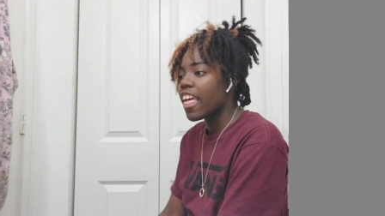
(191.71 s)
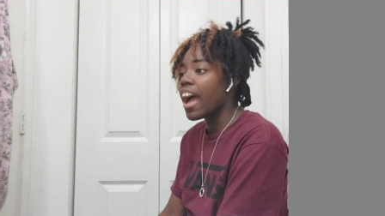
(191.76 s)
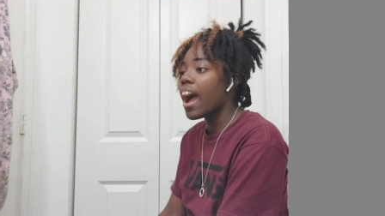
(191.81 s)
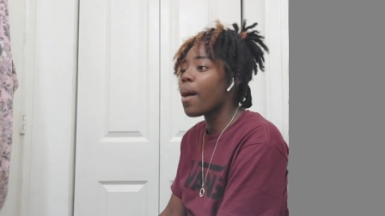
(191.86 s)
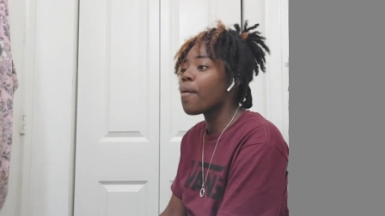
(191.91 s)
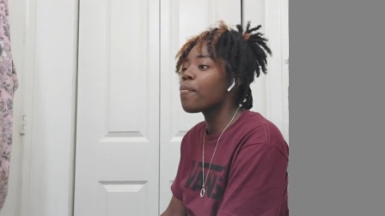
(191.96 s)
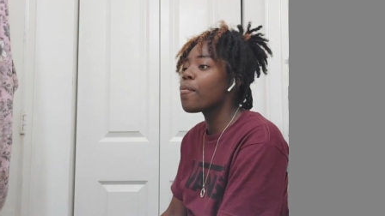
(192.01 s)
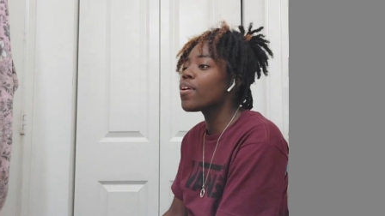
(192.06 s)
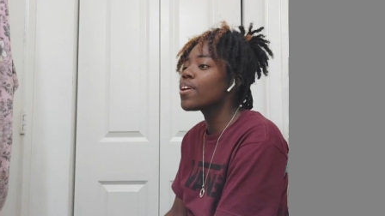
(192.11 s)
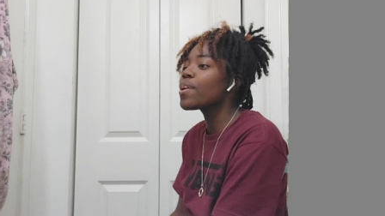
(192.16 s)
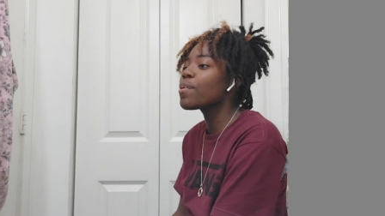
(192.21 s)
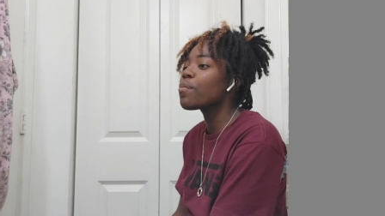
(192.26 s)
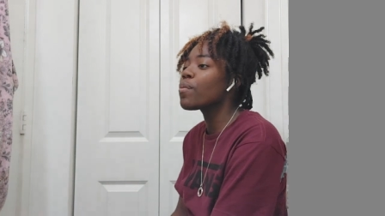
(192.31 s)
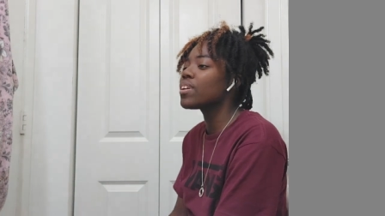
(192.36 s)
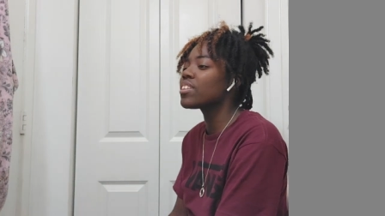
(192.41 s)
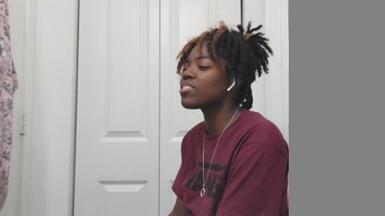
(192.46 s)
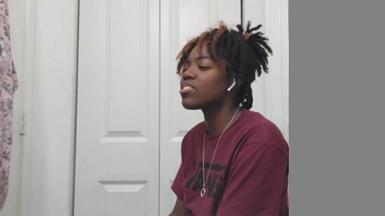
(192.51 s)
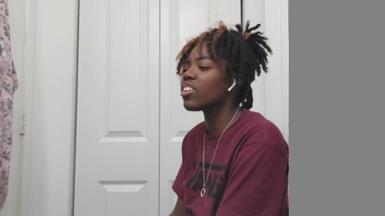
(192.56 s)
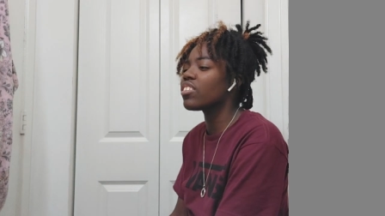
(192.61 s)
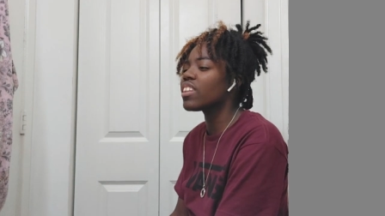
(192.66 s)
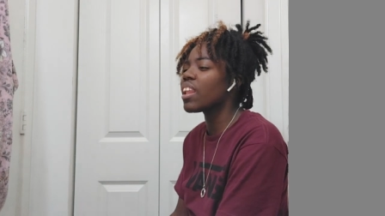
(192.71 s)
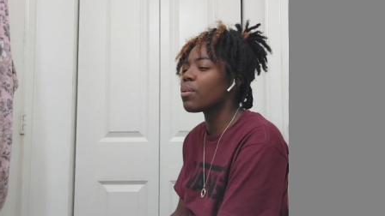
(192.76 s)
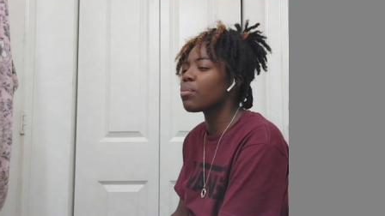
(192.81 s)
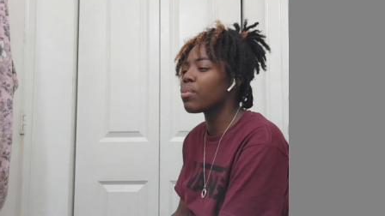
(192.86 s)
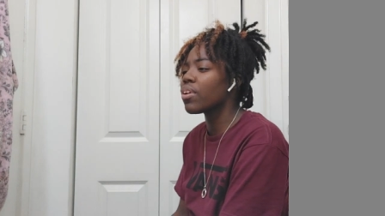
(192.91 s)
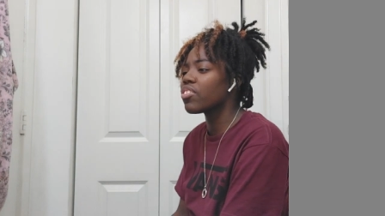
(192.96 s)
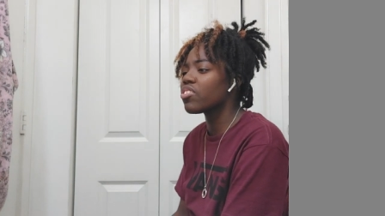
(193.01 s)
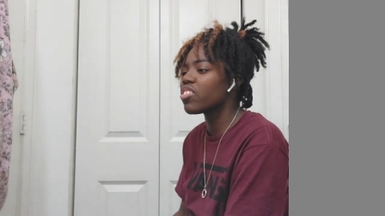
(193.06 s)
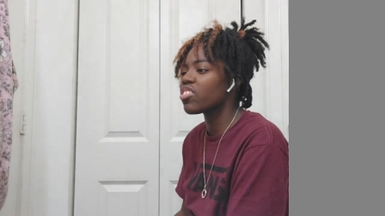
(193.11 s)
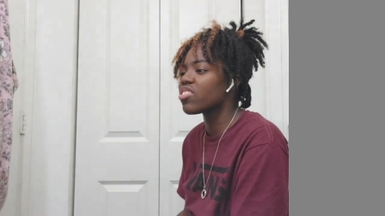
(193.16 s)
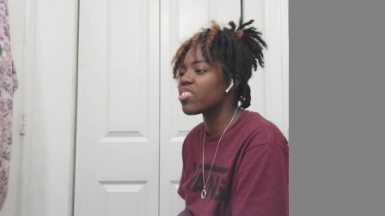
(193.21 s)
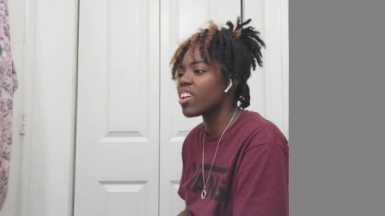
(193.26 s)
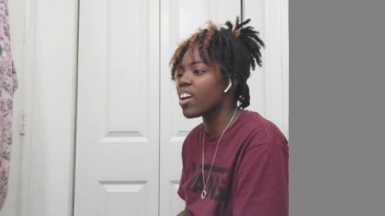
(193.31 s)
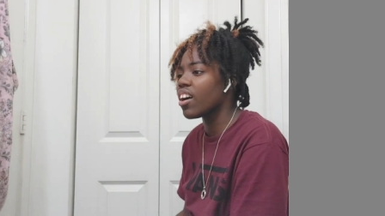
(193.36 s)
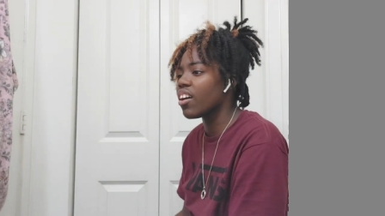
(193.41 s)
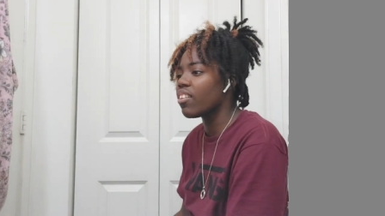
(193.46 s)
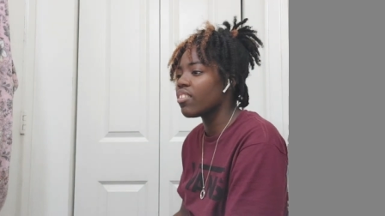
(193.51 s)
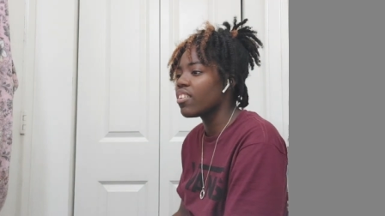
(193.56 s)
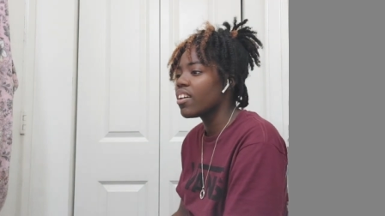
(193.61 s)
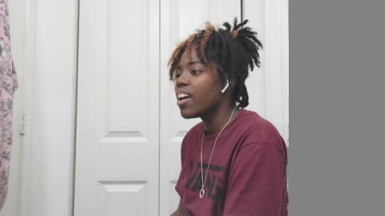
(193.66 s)
I wonder what song that was just
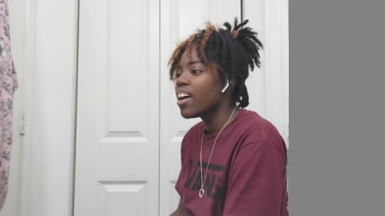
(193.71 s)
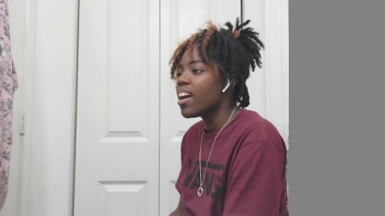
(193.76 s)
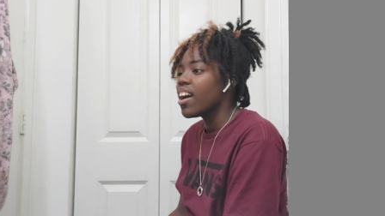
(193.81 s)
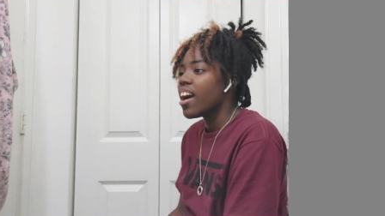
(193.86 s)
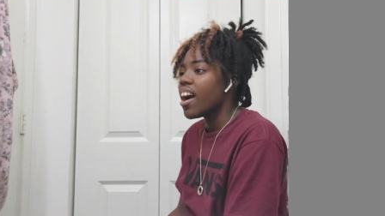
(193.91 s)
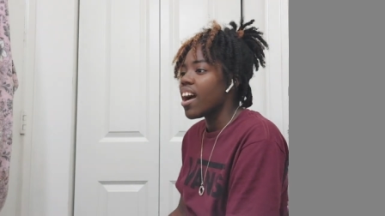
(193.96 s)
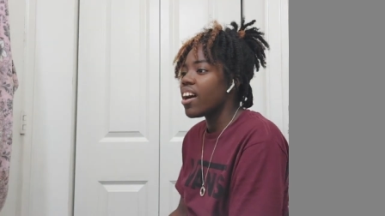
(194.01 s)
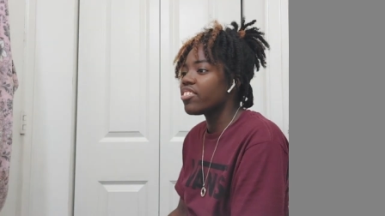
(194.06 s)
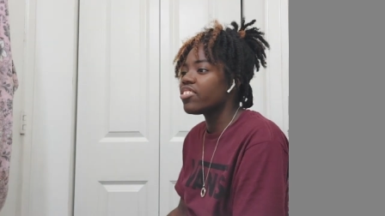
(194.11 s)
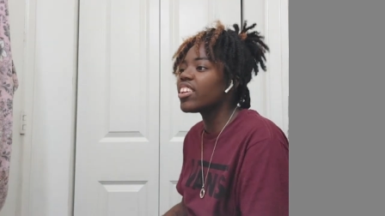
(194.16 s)
now.